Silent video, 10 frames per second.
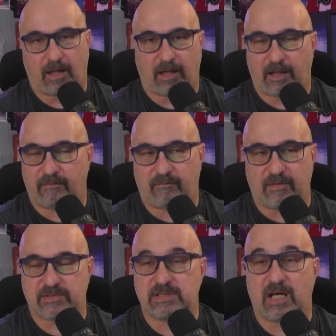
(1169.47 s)

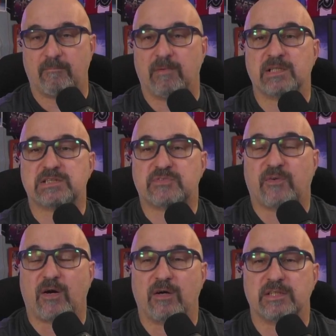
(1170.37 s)
there's not much as
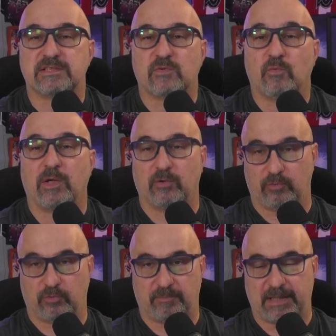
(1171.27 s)
far as wiggle
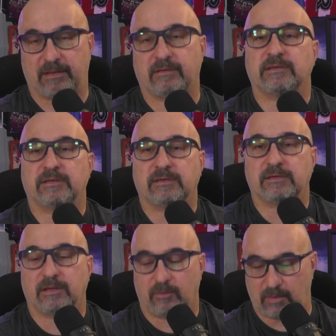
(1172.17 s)
room there
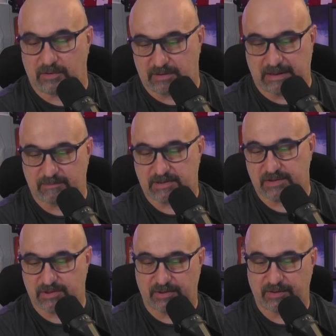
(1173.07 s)
when your team's
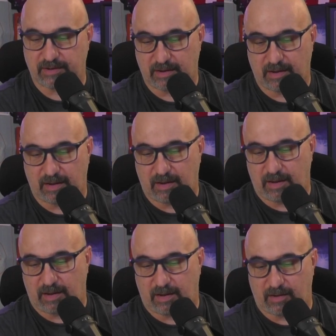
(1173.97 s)
concerned.
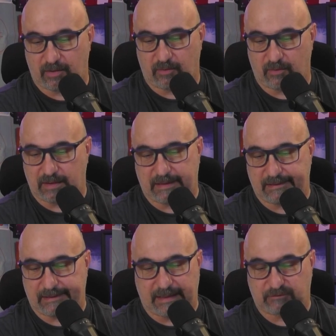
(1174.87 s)

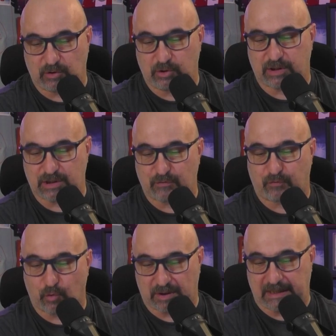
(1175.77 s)
If you look at the
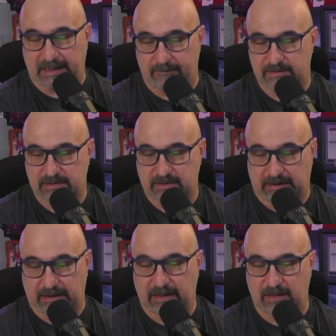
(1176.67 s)
4 games, the
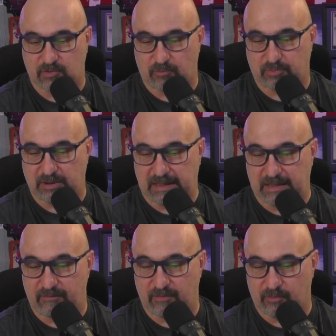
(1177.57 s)
Canadiens were pretty
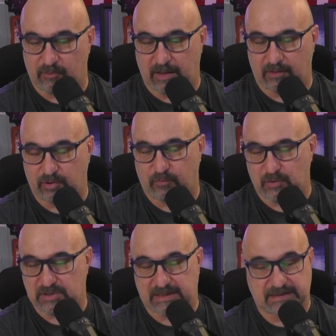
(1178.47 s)
even throughout. 2 for
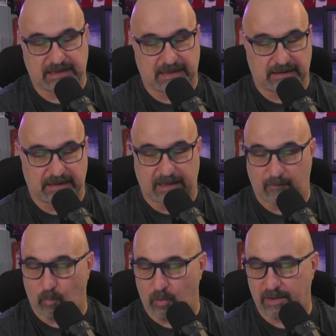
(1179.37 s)
6 in
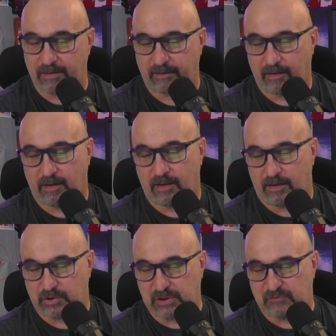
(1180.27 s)
game 1,
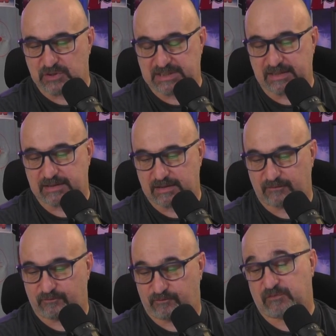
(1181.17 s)
3 for 6,
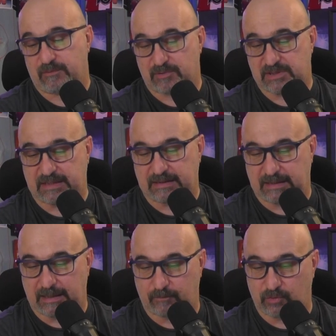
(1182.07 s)
50% in
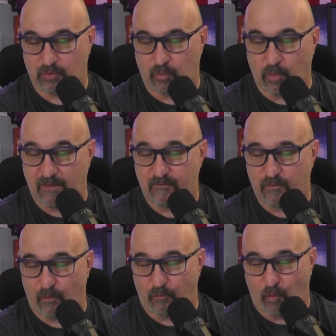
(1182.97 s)
game 2, 1 for
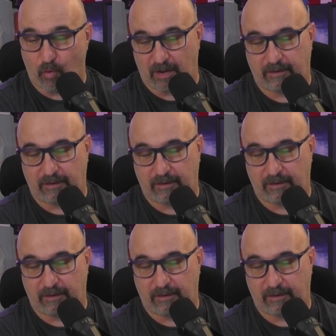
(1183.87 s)
4